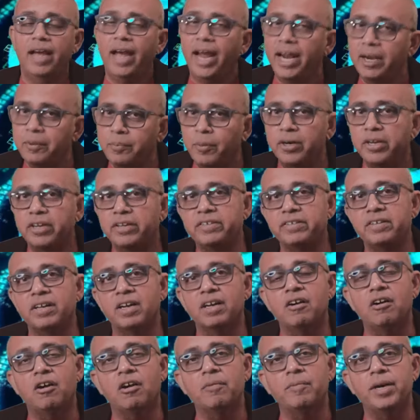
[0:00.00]
potential
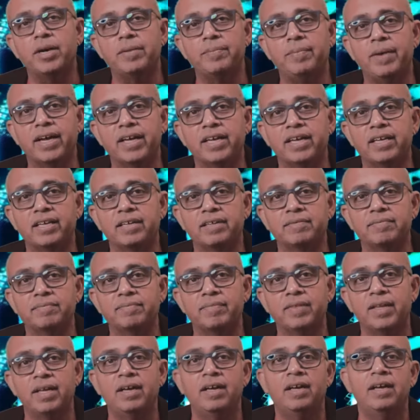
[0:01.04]
government backing.
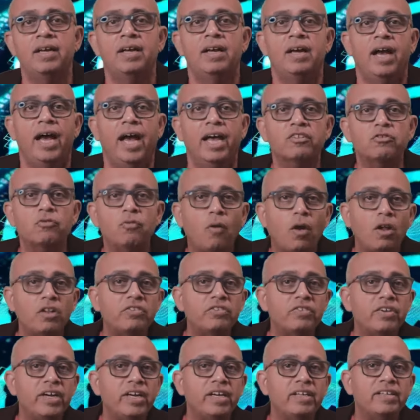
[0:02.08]
As Wall
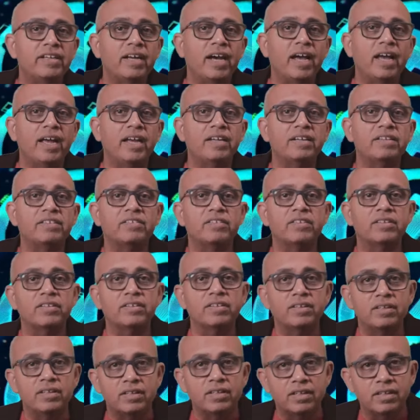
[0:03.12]
Street giants,
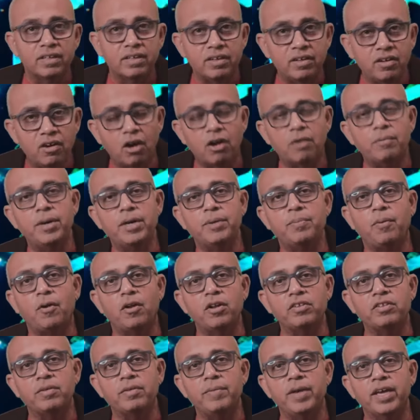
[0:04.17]
government
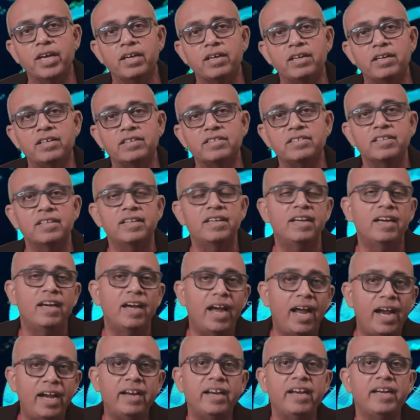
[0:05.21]
policymakers,
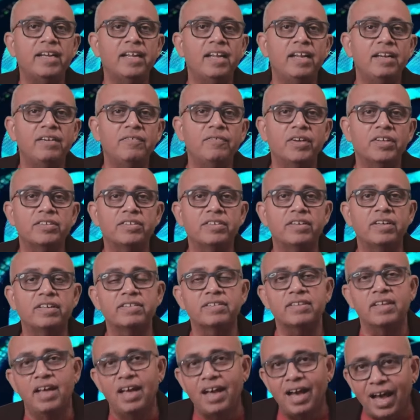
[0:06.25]
and retail investors
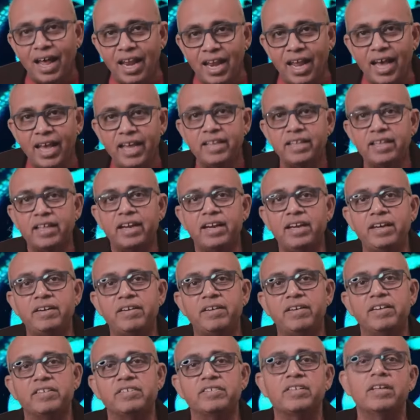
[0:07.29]
align their
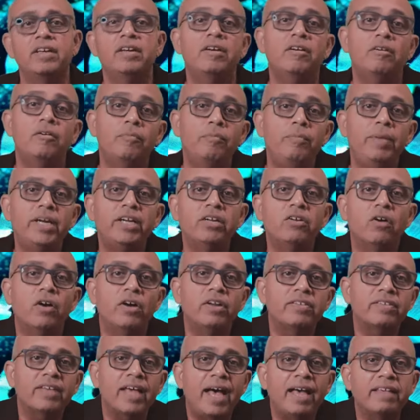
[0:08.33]
interests, Bitcoin's
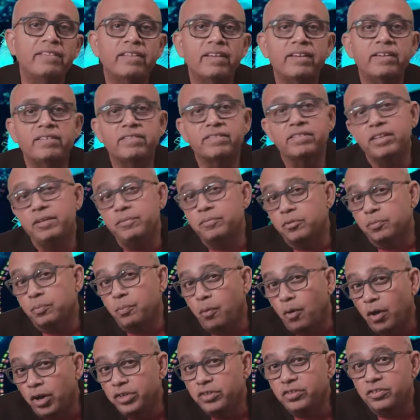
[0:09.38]
ascent seems
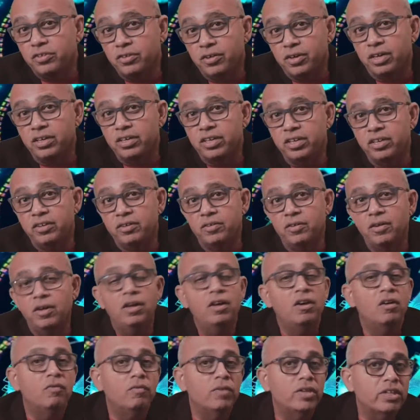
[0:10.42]
poised to continue.
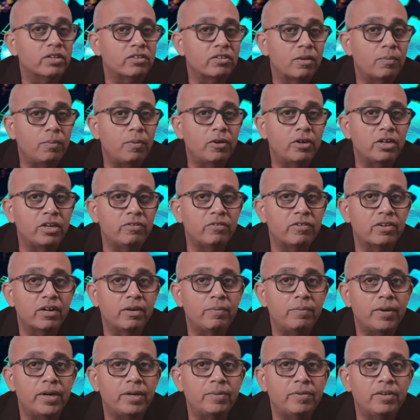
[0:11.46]
With a supportive Trump
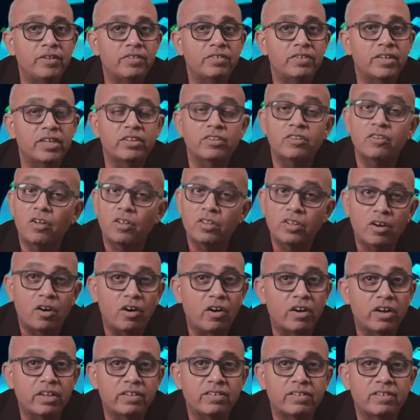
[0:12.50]
administration on the
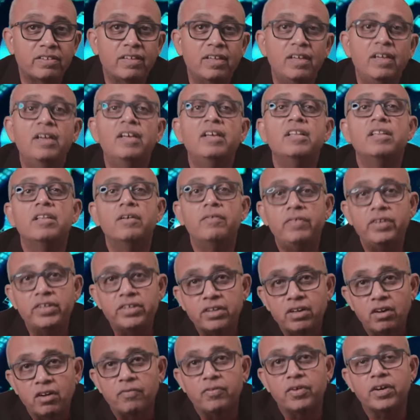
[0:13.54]
horizon, the vision
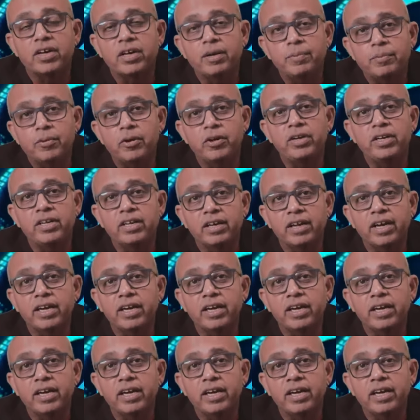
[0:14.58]
of a crypto-integrated